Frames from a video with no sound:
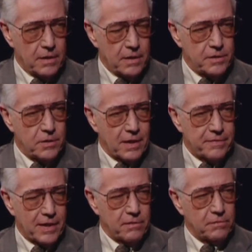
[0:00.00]
you have
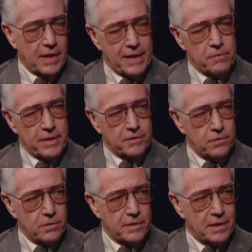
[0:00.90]
that line running
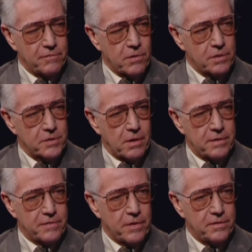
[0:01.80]
through, and then, of course, all the
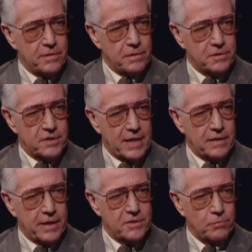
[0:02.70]
different little
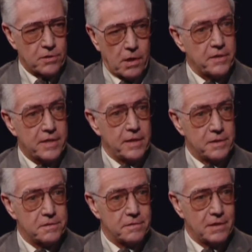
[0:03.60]
sidelights with all the
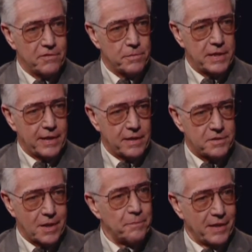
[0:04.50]
kids. Everybody mm-hmm. had
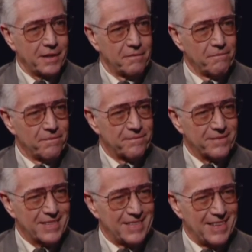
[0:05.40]
something. Yeah. You
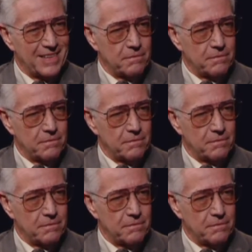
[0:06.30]
know?